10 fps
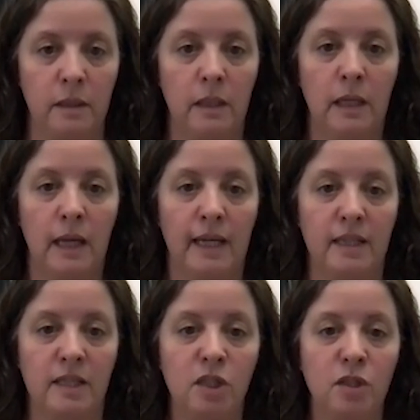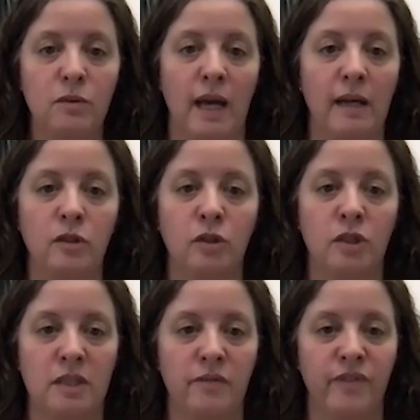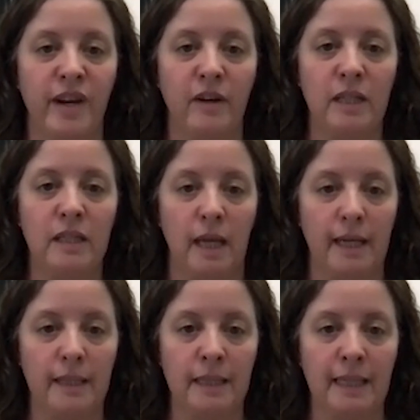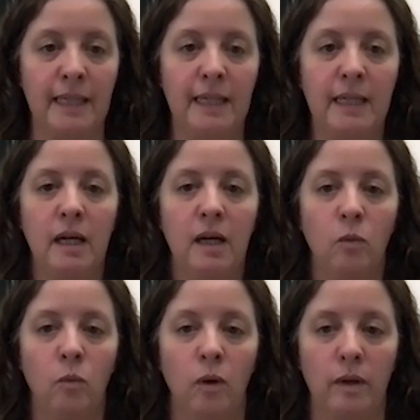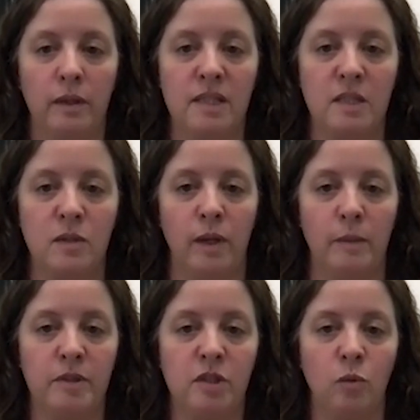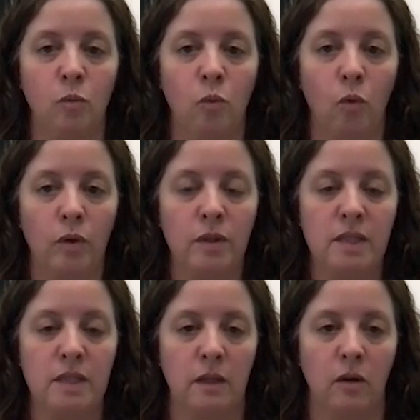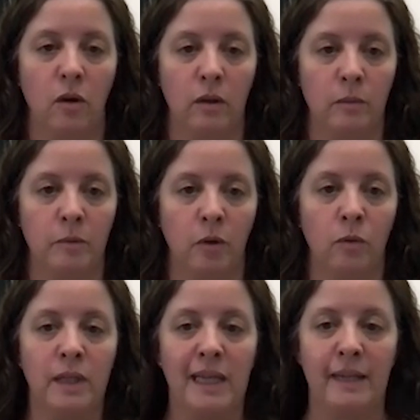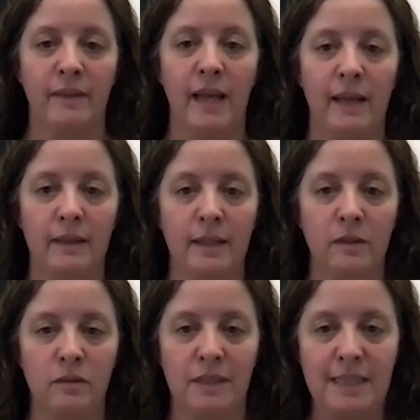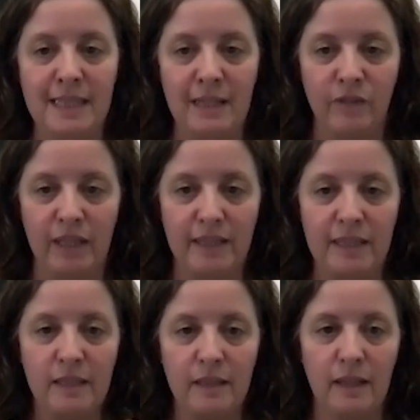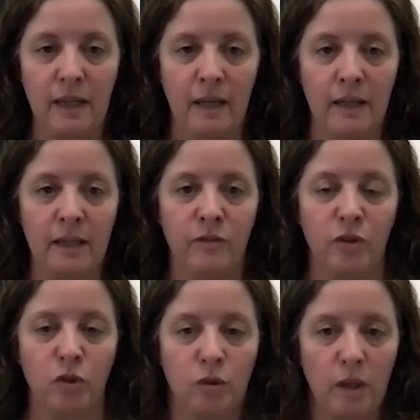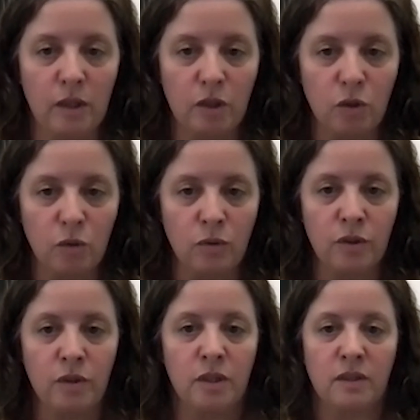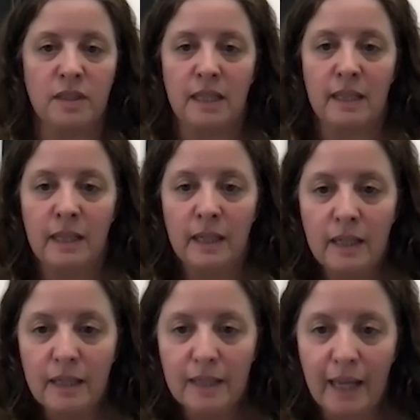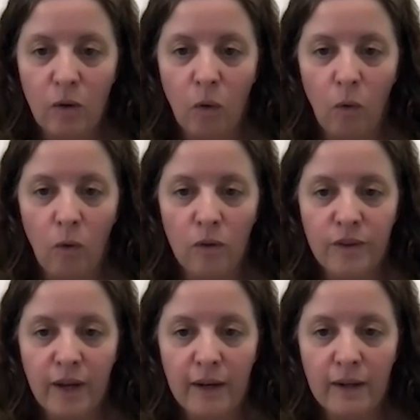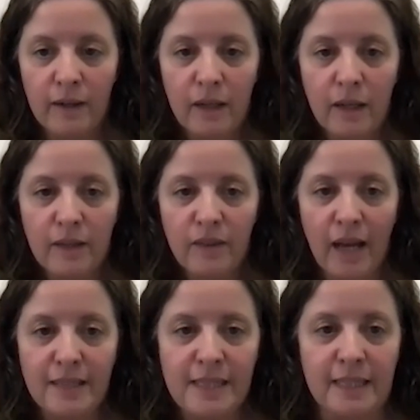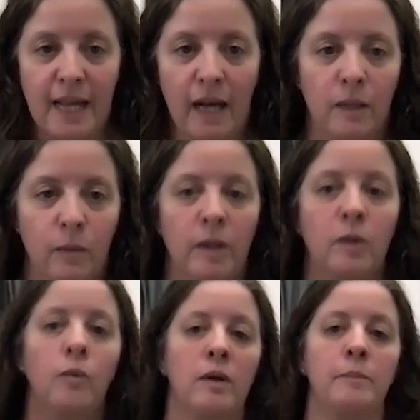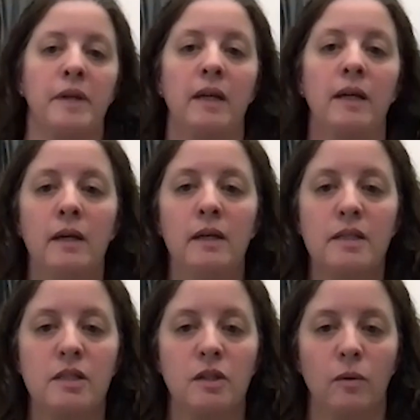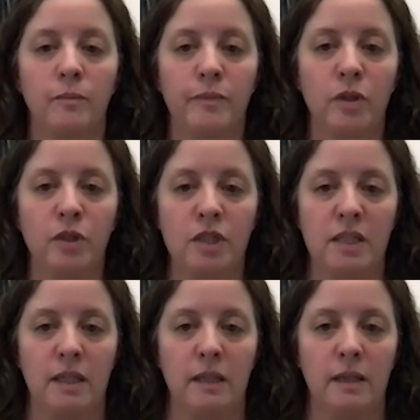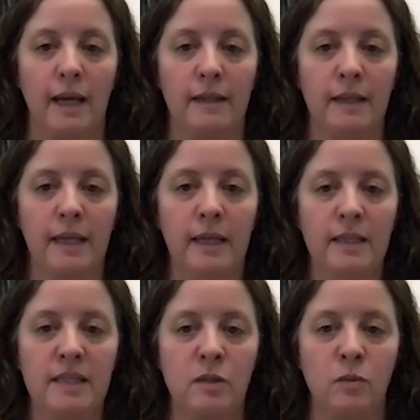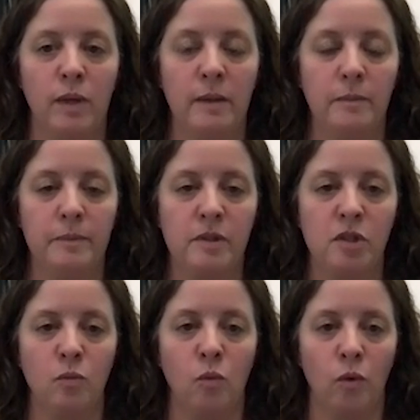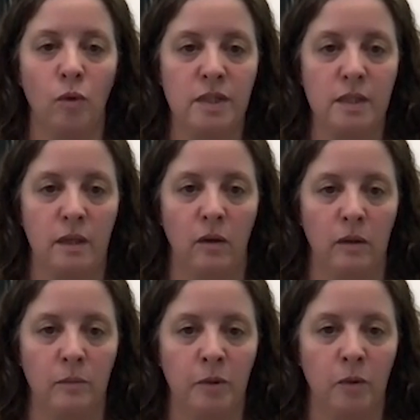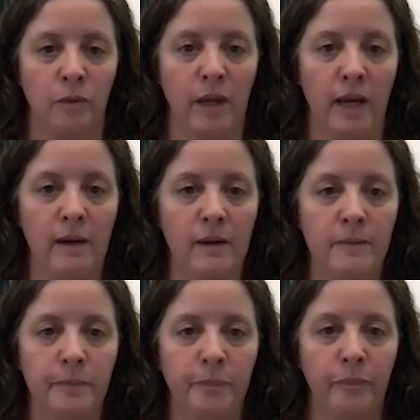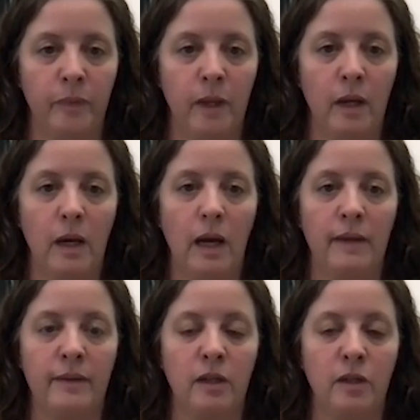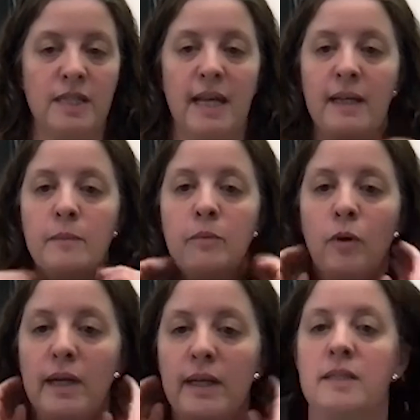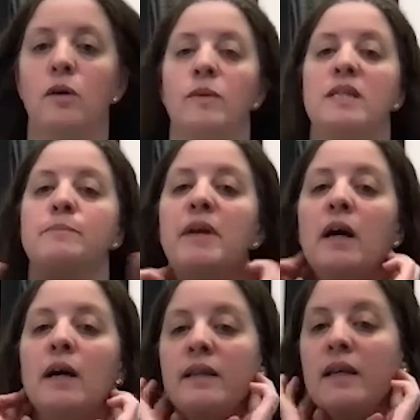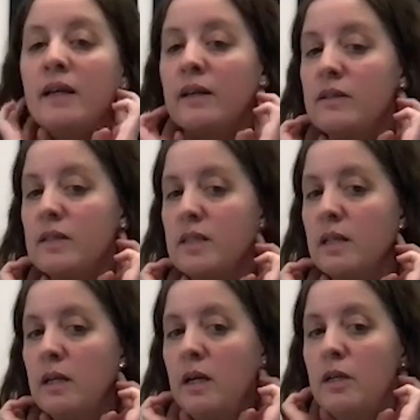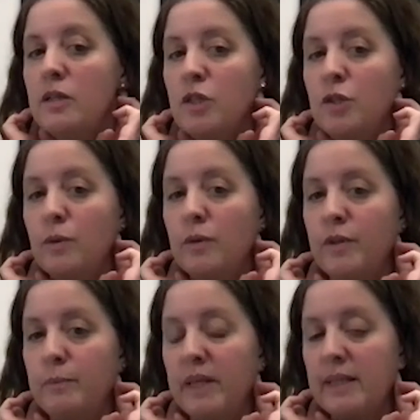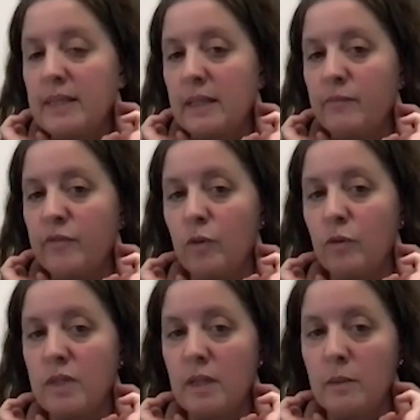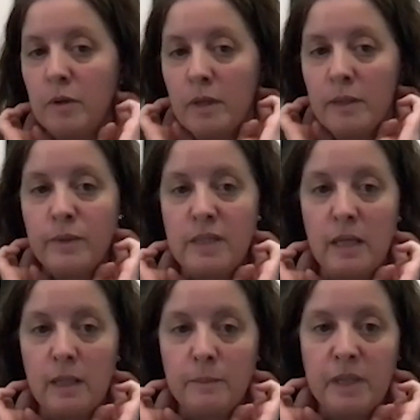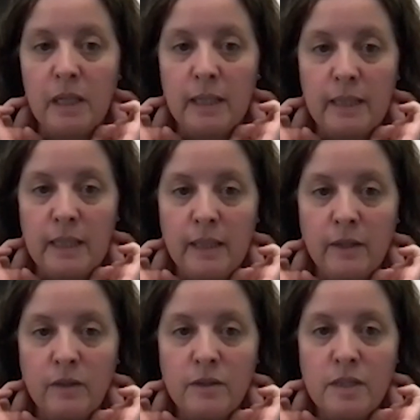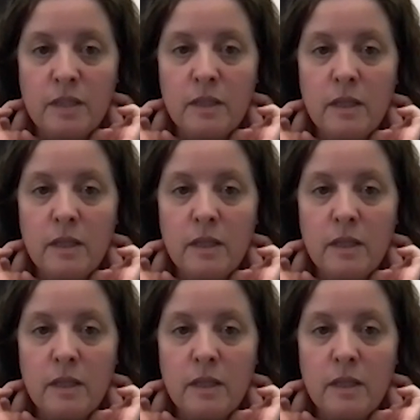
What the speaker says: Right. And to do that, just very lightly want to sweep towards the collarbone in that little divot. If you shrug your shoulders, you'll see that hole there. That's exactly where you want to be. So you're just going to lightly sweep towards the collarbone there. And then your second point is always behind the ears. 2 of the biggest lymph nodes in the body reside behind the ears.